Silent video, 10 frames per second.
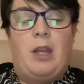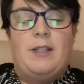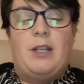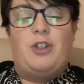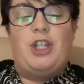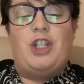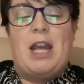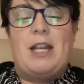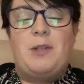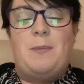So she
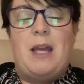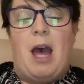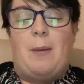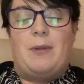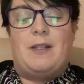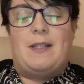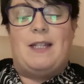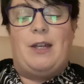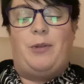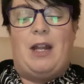chained me up and
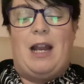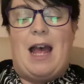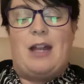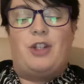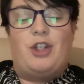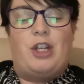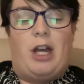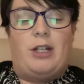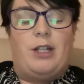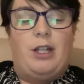sealed the land
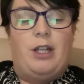shut.